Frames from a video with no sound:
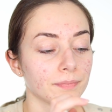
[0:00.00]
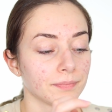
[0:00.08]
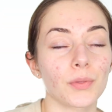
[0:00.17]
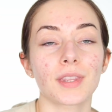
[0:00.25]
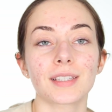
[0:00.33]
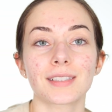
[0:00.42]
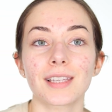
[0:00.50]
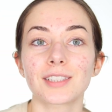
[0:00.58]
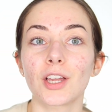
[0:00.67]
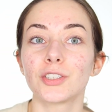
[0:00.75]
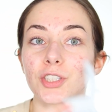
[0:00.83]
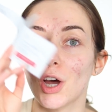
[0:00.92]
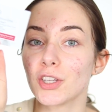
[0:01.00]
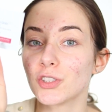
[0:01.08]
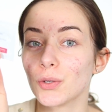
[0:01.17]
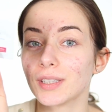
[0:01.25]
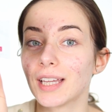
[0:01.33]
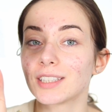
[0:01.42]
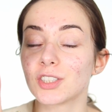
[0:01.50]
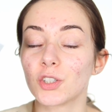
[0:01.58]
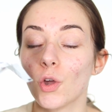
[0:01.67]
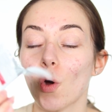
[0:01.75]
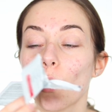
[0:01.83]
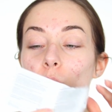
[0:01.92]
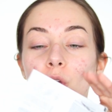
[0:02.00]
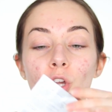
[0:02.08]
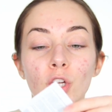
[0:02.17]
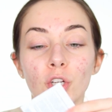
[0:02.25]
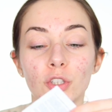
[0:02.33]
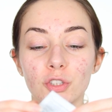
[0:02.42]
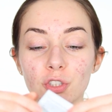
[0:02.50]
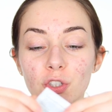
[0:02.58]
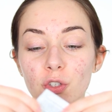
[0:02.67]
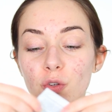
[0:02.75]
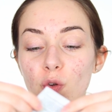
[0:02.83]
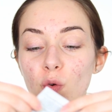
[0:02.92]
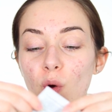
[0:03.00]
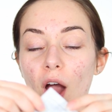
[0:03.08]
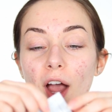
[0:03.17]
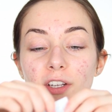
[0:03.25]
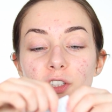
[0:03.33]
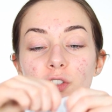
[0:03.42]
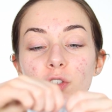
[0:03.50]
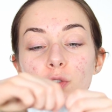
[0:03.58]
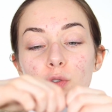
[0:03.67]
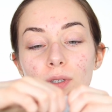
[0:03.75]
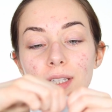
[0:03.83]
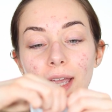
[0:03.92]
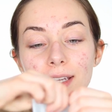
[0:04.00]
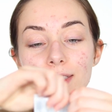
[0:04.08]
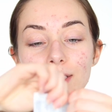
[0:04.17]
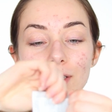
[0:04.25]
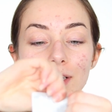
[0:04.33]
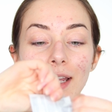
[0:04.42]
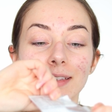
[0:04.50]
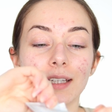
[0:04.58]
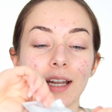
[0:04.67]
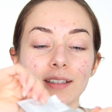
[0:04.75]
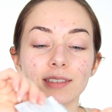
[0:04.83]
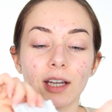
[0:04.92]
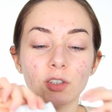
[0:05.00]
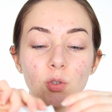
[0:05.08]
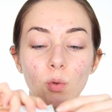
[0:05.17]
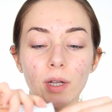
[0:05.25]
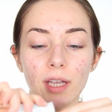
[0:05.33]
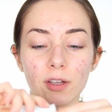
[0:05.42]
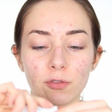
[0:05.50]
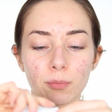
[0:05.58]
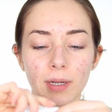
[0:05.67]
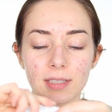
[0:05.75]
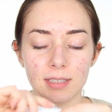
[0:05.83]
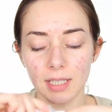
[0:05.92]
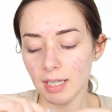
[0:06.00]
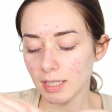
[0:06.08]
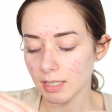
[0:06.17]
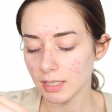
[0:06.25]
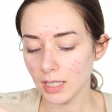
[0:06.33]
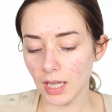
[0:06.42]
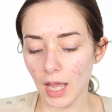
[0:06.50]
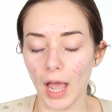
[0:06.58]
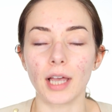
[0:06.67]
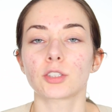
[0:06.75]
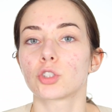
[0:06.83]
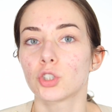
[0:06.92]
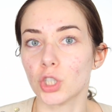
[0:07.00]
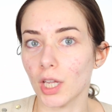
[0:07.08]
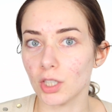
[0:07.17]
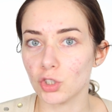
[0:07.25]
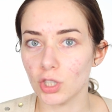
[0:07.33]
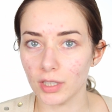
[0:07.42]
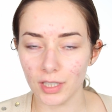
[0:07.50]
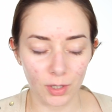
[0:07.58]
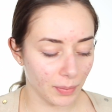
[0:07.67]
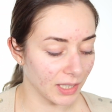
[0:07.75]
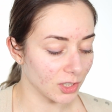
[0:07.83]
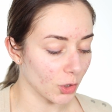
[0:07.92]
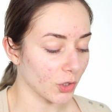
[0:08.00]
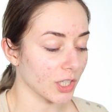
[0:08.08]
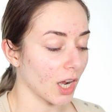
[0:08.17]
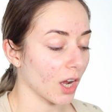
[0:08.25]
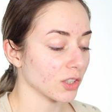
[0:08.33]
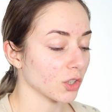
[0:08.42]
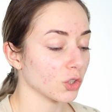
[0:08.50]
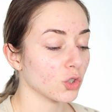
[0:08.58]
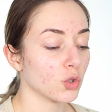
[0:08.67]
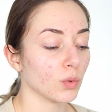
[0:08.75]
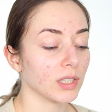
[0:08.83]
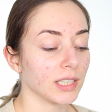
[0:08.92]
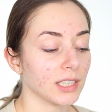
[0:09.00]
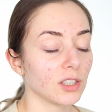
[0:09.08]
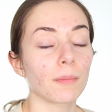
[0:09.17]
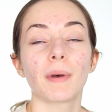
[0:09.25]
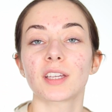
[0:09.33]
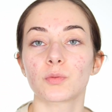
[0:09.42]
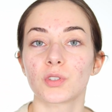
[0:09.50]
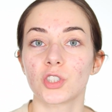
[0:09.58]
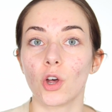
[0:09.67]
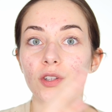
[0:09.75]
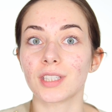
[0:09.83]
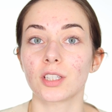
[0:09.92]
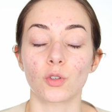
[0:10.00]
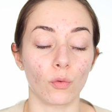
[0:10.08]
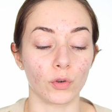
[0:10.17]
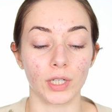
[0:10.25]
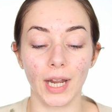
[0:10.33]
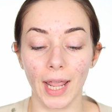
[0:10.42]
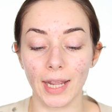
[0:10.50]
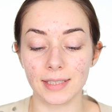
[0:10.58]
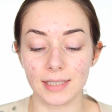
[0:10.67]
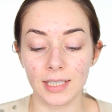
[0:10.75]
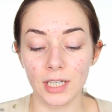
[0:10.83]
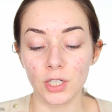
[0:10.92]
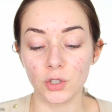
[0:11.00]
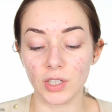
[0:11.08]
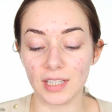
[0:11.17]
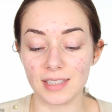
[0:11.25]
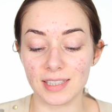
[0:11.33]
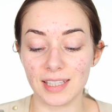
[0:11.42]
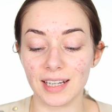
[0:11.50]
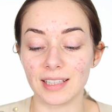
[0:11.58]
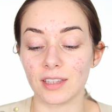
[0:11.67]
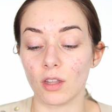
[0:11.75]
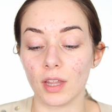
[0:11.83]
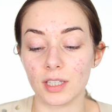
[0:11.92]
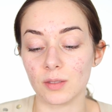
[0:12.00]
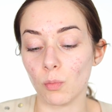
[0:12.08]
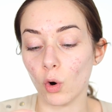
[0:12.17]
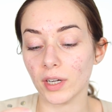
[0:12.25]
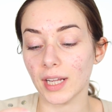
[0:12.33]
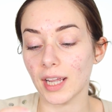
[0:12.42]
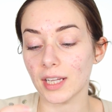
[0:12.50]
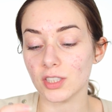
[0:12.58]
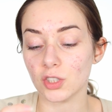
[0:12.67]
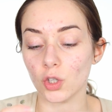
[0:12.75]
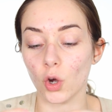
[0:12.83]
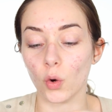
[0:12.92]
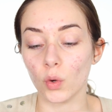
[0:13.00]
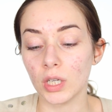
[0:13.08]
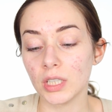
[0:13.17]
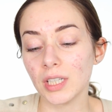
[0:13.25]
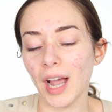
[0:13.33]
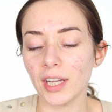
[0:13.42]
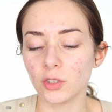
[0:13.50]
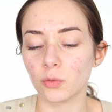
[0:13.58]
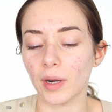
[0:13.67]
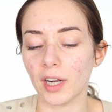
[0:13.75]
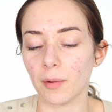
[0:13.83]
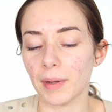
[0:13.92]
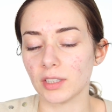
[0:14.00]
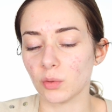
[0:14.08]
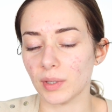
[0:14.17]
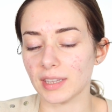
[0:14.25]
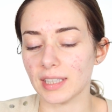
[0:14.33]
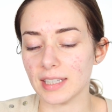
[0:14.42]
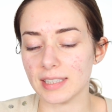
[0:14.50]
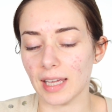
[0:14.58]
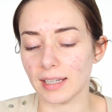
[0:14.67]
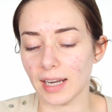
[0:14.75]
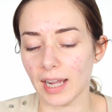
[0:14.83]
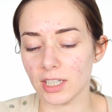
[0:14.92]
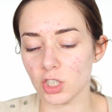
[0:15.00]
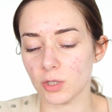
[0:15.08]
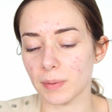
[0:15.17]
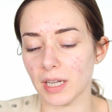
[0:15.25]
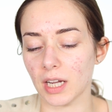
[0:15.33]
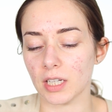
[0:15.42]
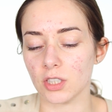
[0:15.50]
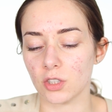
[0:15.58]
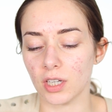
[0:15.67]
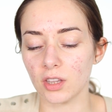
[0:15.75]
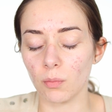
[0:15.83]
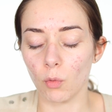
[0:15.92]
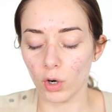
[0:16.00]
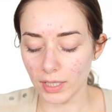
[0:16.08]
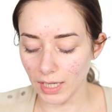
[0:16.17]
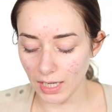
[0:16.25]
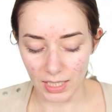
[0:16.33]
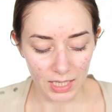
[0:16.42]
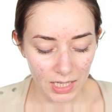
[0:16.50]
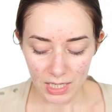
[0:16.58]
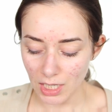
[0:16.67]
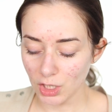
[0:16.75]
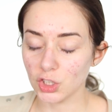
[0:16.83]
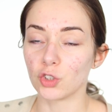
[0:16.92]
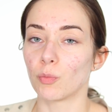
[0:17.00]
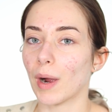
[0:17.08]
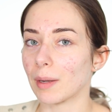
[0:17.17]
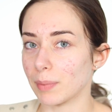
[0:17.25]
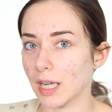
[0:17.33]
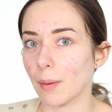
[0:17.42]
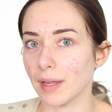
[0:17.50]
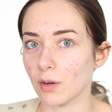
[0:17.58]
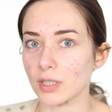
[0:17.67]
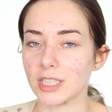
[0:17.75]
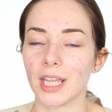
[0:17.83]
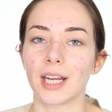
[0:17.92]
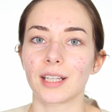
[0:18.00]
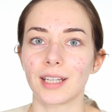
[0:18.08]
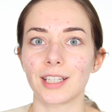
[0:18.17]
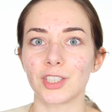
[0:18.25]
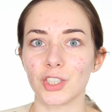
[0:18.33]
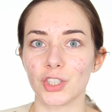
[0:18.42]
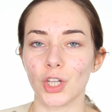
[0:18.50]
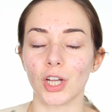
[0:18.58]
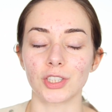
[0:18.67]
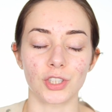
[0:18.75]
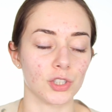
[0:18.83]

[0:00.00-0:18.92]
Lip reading: So this is done, so let's go to the neutralizer, and then I'll tell you if my skin has changed a little bit or not. Usually the best results is overnight. You can see it in the next morning, so I do recommend doing this at night just because in the morning you might become irritated in the sun.